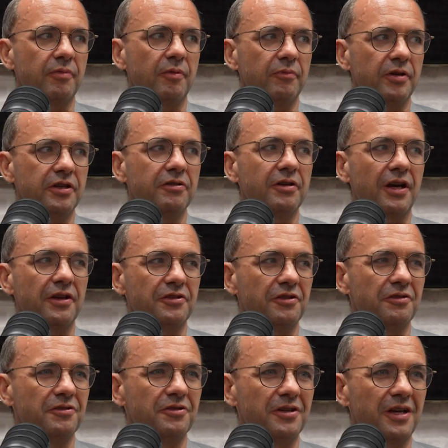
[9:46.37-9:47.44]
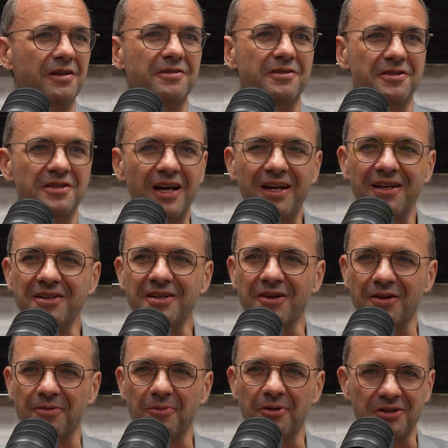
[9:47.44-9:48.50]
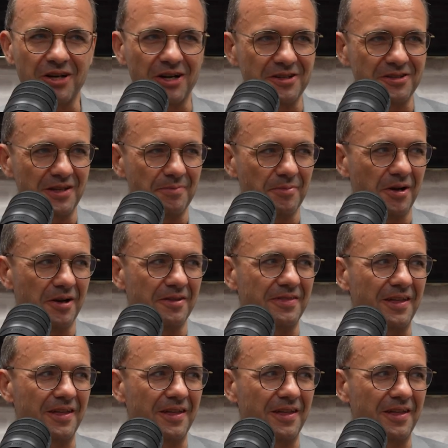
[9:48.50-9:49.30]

but we do get students who get into the second year and want to change their mind.